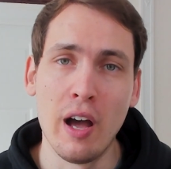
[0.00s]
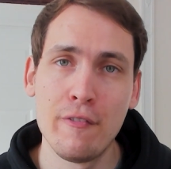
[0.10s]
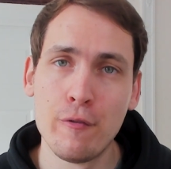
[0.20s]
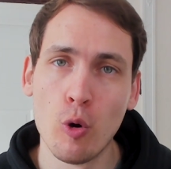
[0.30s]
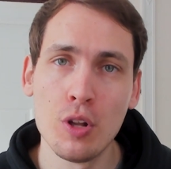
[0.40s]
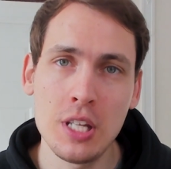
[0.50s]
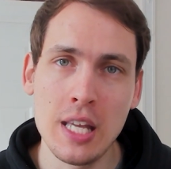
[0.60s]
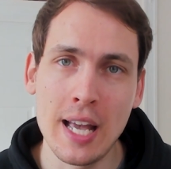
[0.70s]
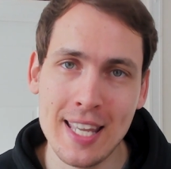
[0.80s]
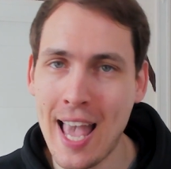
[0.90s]
For the
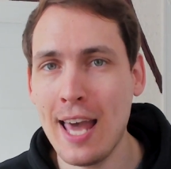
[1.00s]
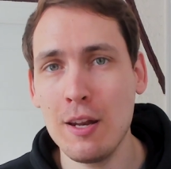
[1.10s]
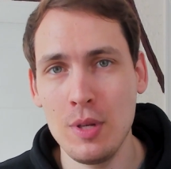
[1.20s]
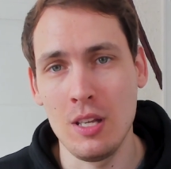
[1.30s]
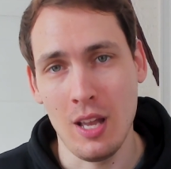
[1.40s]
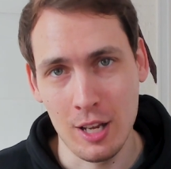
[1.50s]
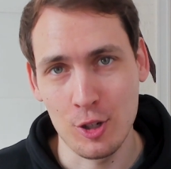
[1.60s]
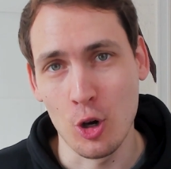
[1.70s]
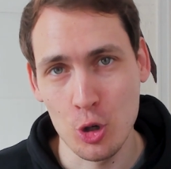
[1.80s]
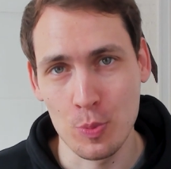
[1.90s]
academy head
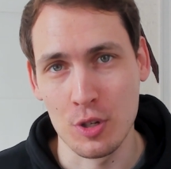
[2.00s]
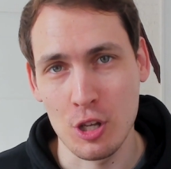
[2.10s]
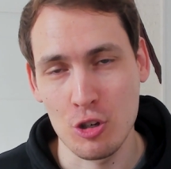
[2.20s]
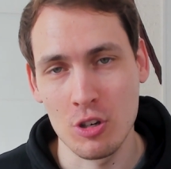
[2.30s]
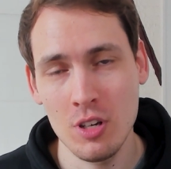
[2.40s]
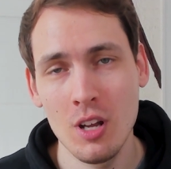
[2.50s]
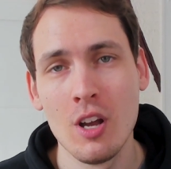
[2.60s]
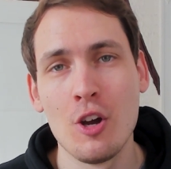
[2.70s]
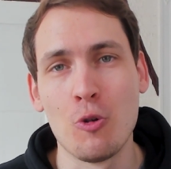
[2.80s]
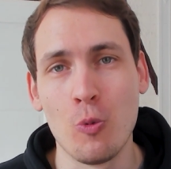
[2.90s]
coach position,
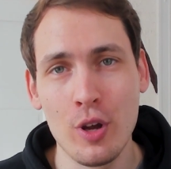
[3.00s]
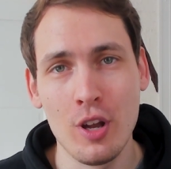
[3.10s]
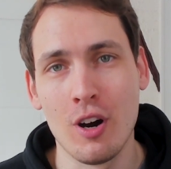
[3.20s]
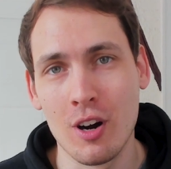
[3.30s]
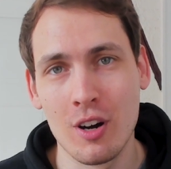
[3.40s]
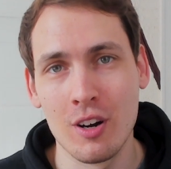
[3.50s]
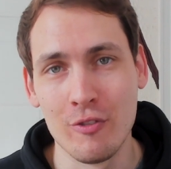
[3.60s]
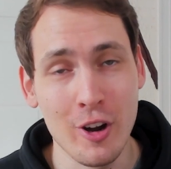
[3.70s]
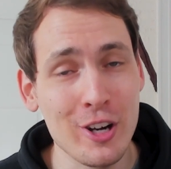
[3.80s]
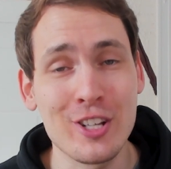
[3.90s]
we are
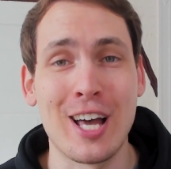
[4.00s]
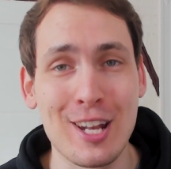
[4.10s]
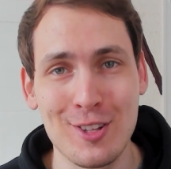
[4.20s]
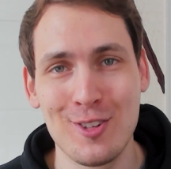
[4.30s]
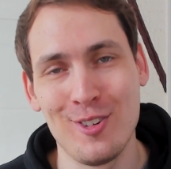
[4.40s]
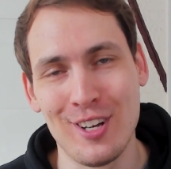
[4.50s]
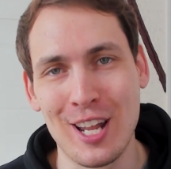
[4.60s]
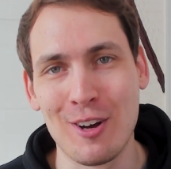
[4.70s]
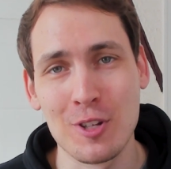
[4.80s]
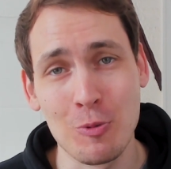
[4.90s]
very excited to
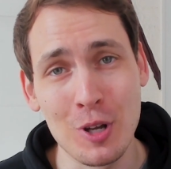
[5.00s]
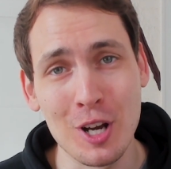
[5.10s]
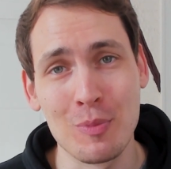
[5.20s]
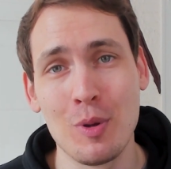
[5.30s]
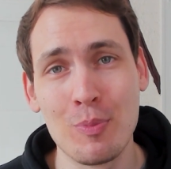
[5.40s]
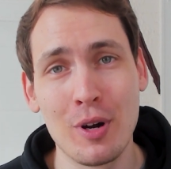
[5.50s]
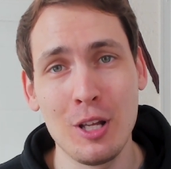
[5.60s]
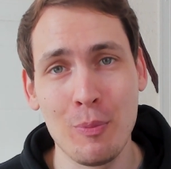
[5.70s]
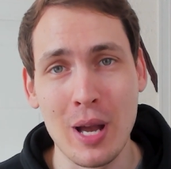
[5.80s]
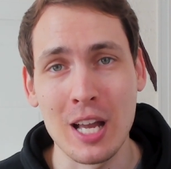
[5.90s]
announce that we're going to be
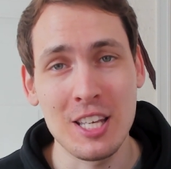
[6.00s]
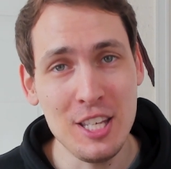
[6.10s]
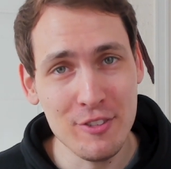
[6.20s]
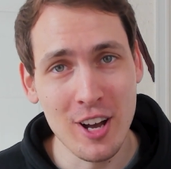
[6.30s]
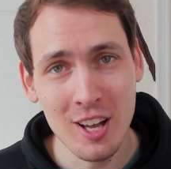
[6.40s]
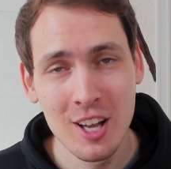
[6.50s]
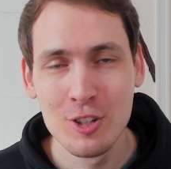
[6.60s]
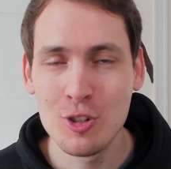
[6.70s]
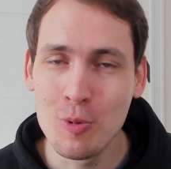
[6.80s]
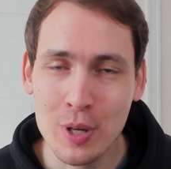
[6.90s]
bringing back Hiva
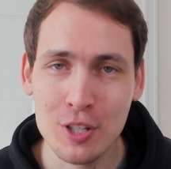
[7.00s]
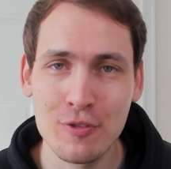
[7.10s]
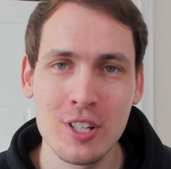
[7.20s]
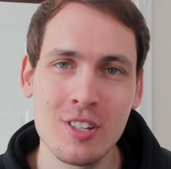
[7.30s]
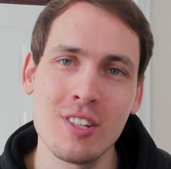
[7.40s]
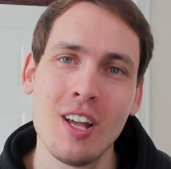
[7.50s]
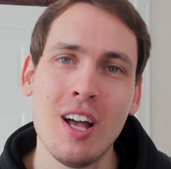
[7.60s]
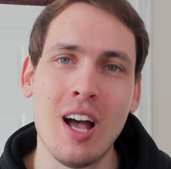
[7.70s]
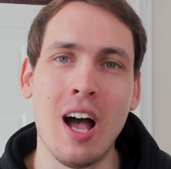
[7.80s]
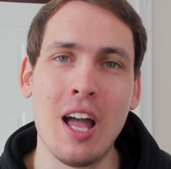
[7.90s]
to Misfits.
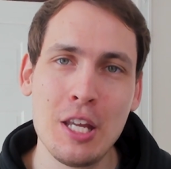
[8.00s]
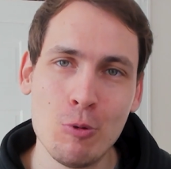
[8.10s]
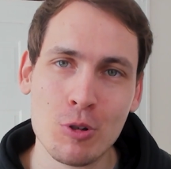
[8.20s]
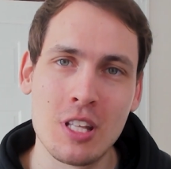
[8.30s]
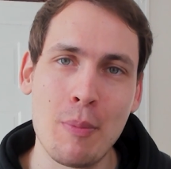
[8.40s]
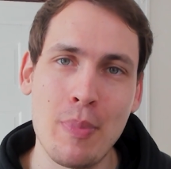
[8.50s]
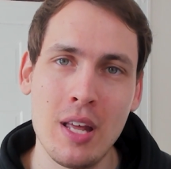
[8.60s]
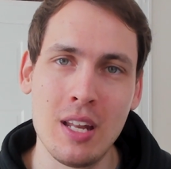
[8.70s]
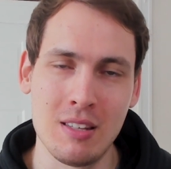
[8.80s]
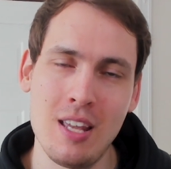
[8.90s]
He will step
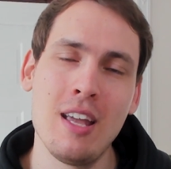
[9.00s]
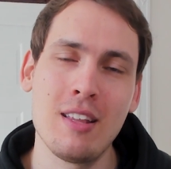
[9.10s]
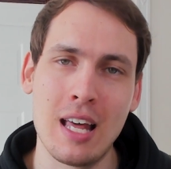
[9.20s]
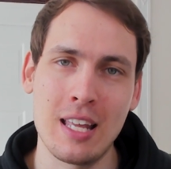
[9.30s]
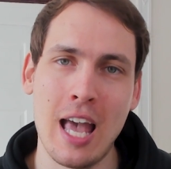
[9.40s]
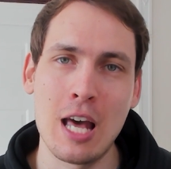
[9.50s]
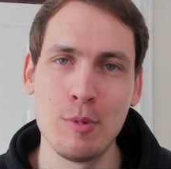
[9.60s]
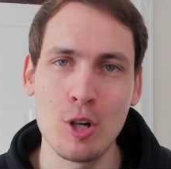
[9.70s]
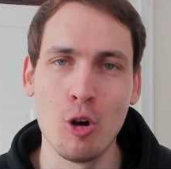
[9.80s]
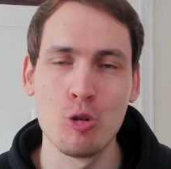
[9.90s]
in and take that
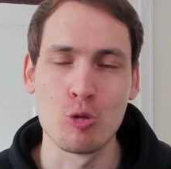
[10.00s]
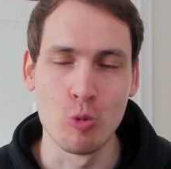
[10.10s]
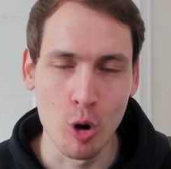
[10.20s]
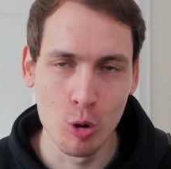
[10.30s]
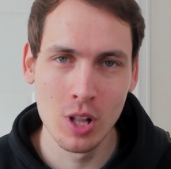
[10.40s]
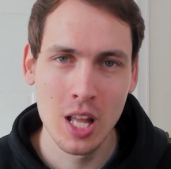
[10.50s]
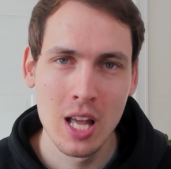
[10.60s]
academy coach role.